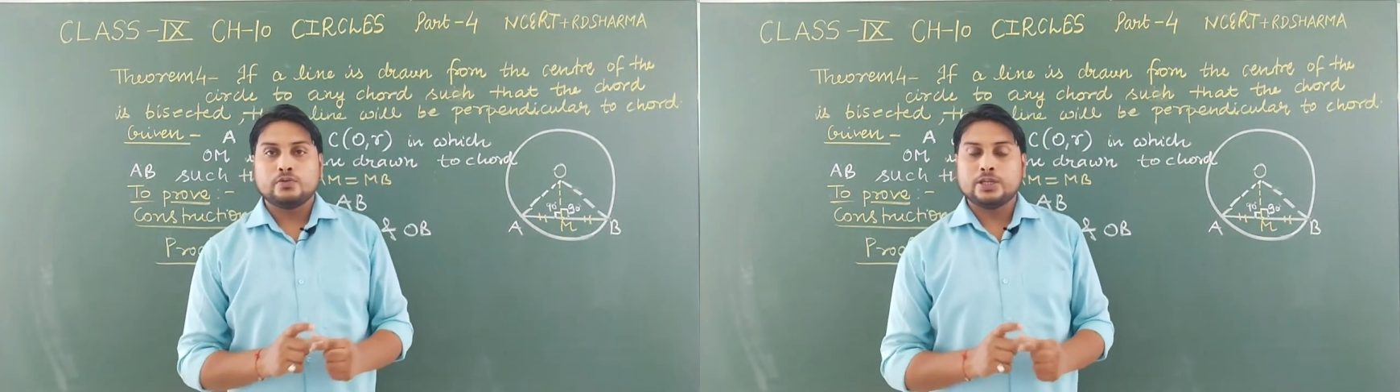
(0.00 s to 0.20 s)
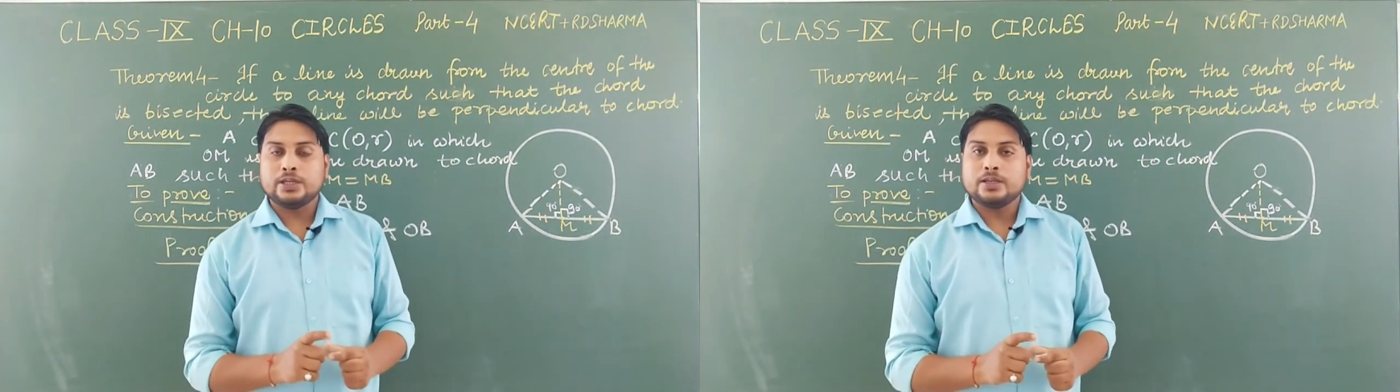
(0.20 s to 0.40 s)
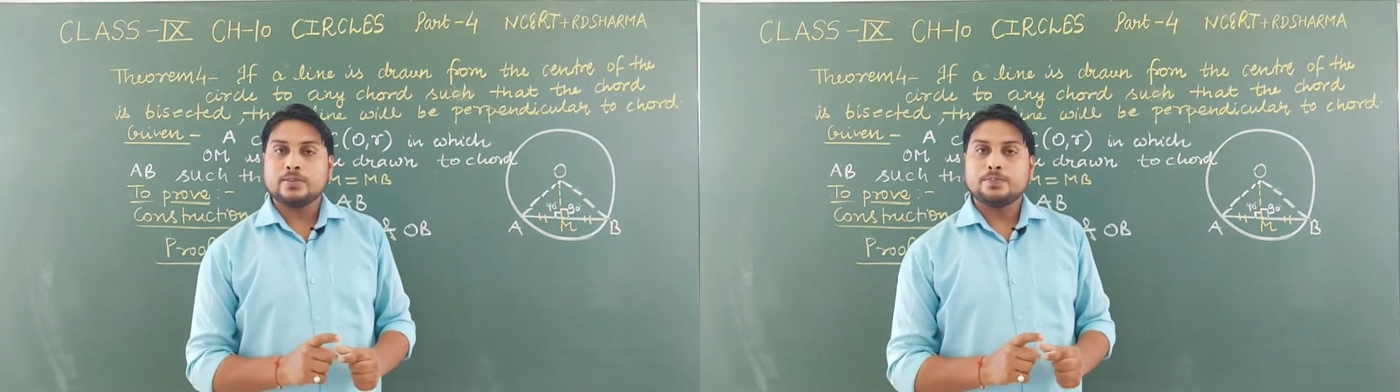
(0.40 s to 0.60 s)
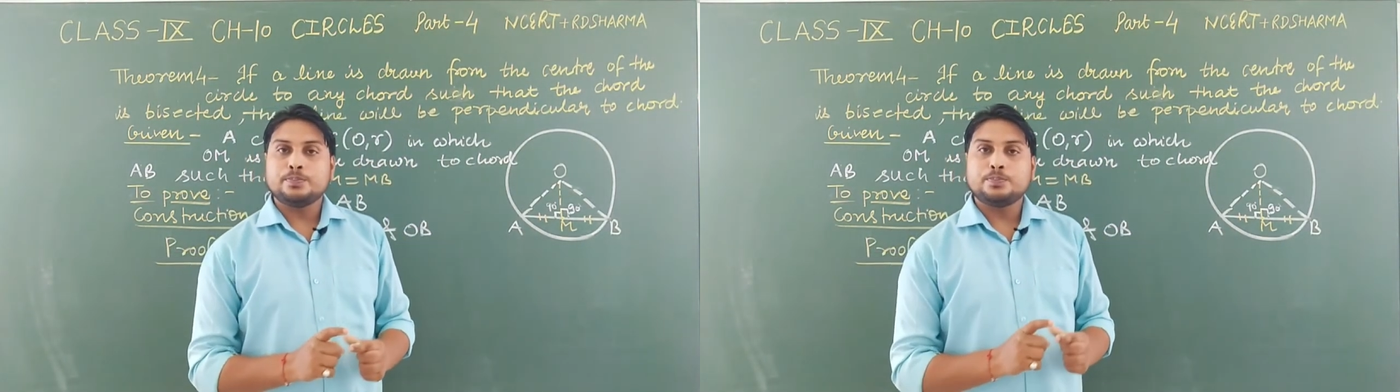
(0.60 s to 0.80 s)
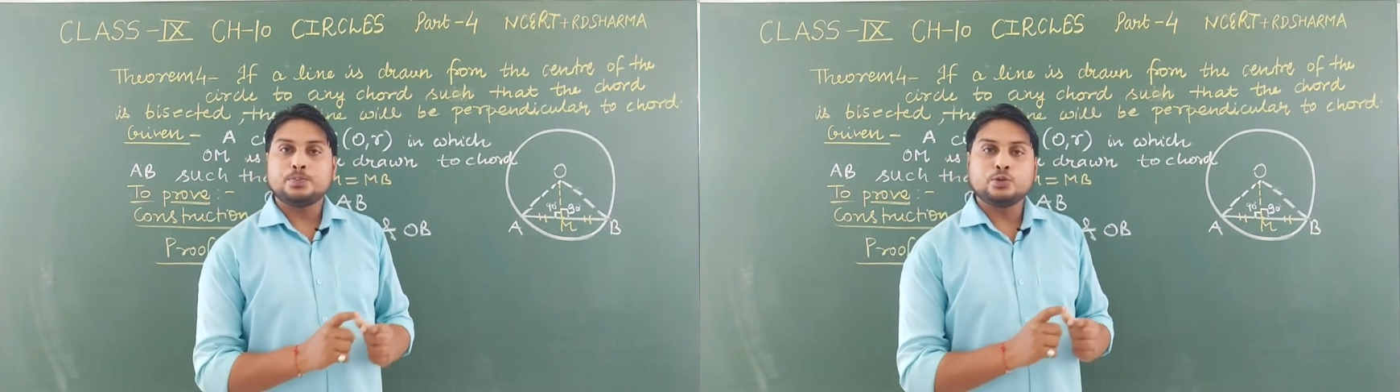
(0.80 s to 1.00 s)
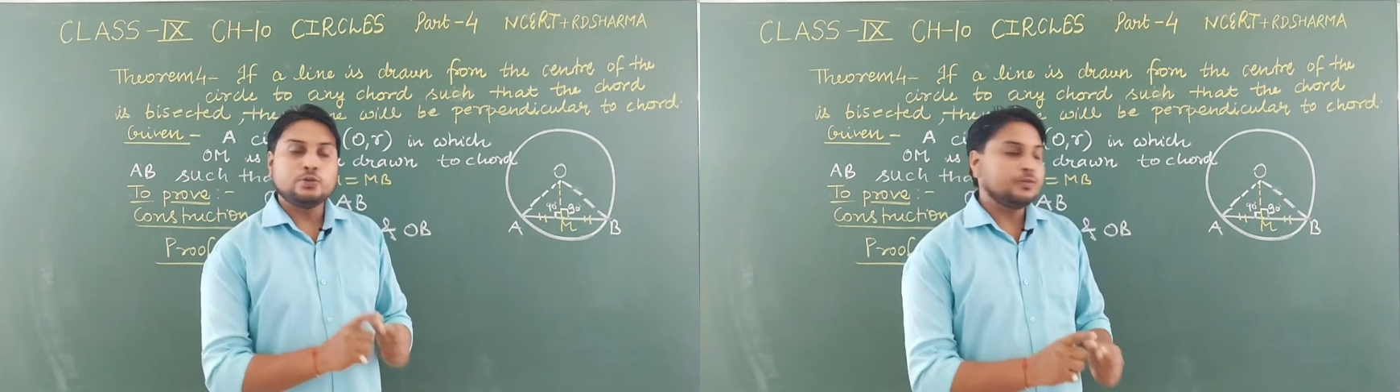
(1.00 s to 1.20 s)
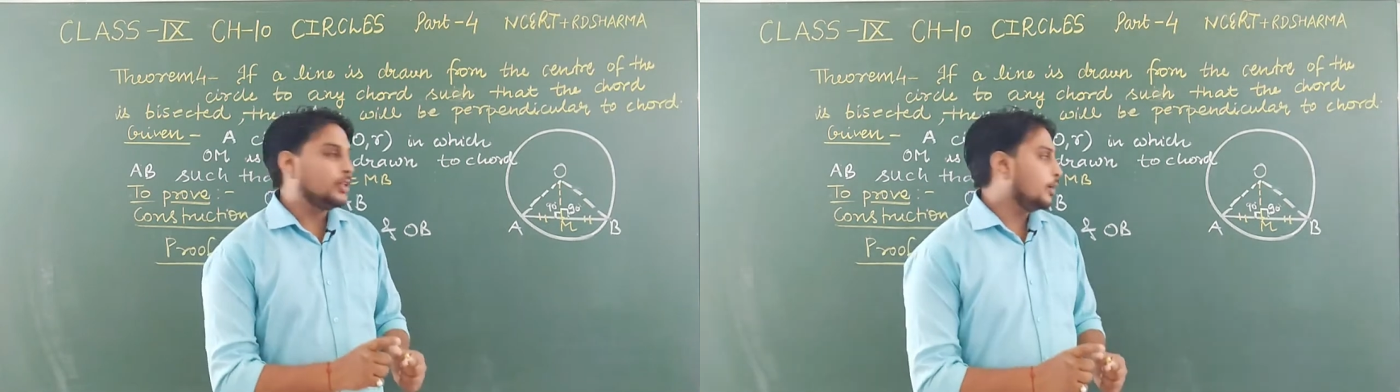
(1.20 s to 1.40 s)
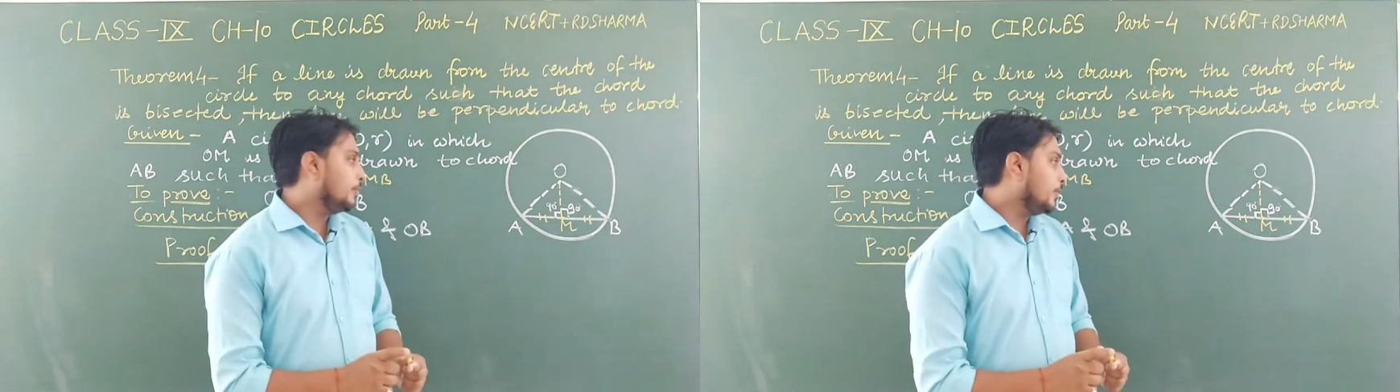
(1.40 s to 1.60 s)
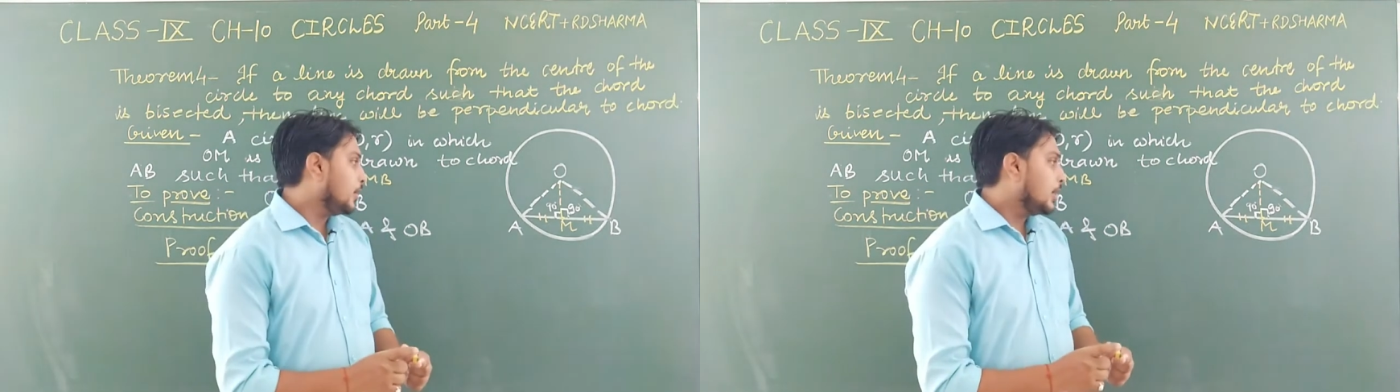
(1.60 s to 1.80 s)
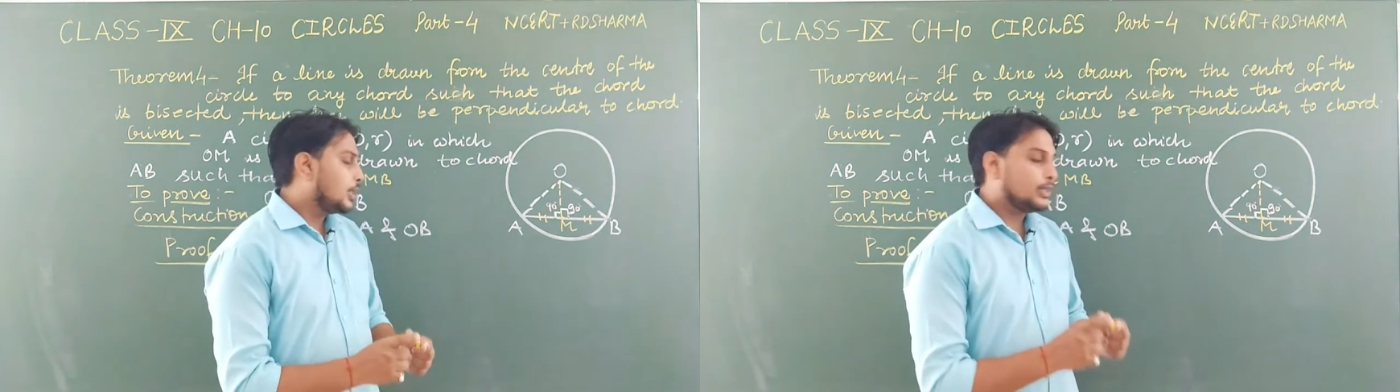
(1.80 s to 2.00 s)
we prove
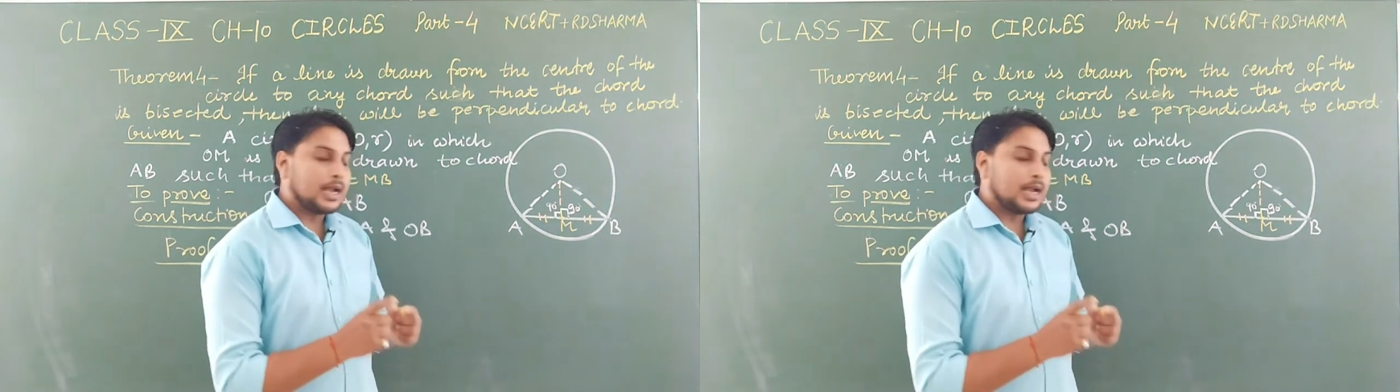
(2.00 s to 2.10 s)
them